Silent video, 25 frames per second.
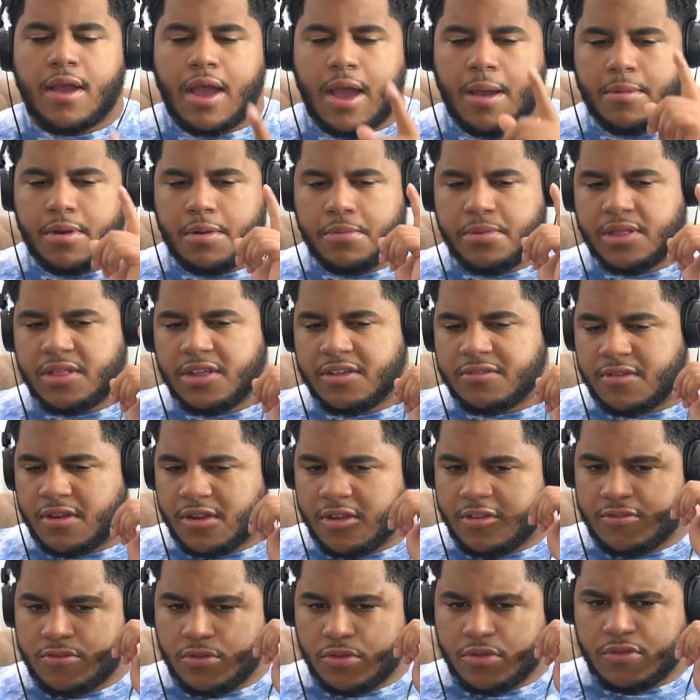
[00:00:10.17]
I'm going to be
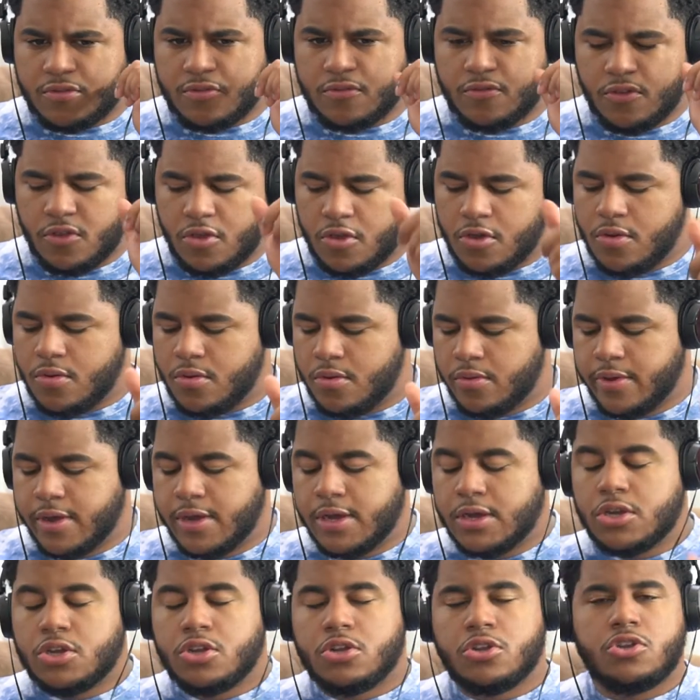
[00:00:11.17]
listening to this new
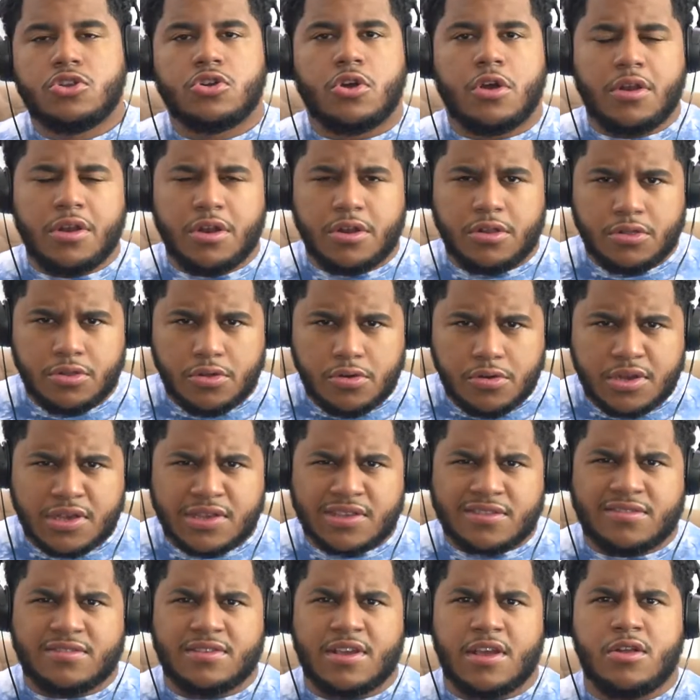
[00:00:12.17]
Joyner
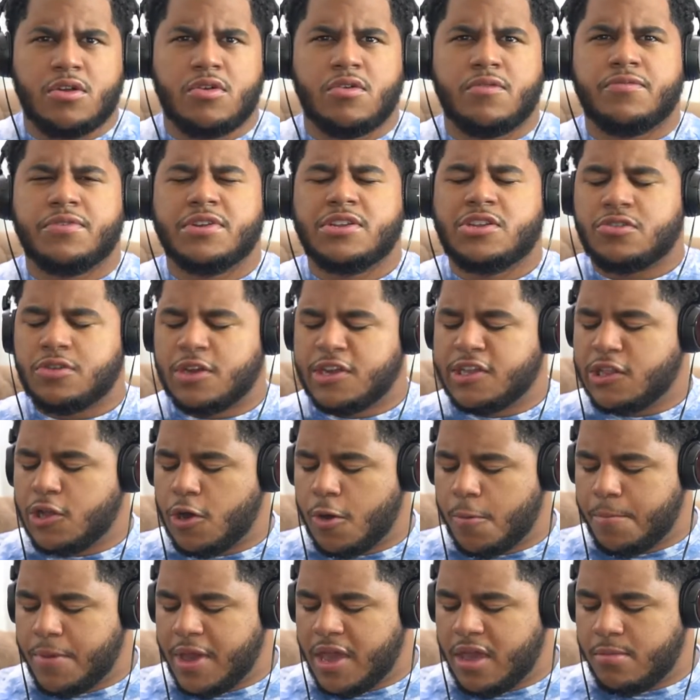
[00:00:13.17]
Lucas single featuring
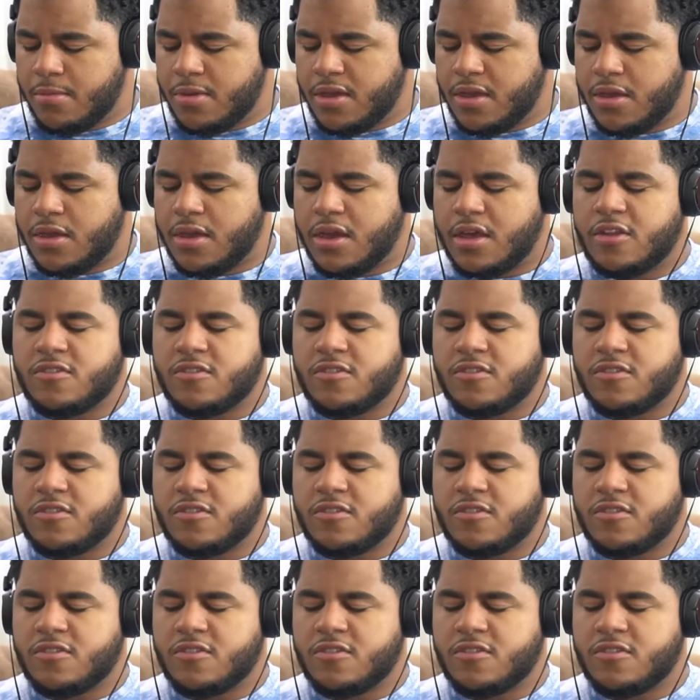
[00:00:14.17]
Lil Baby.